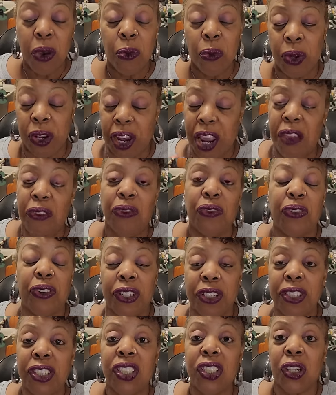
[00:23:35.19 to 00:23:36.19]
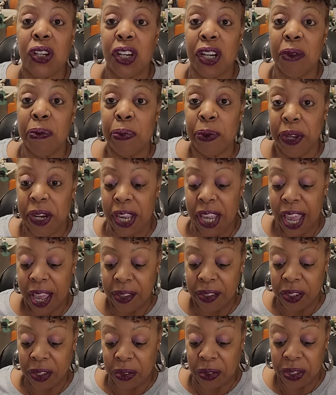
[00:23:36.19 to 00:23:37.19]
when they first started putting
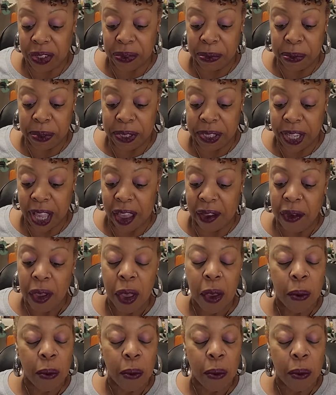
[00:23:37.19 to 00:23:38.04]
out the Christmas stuff.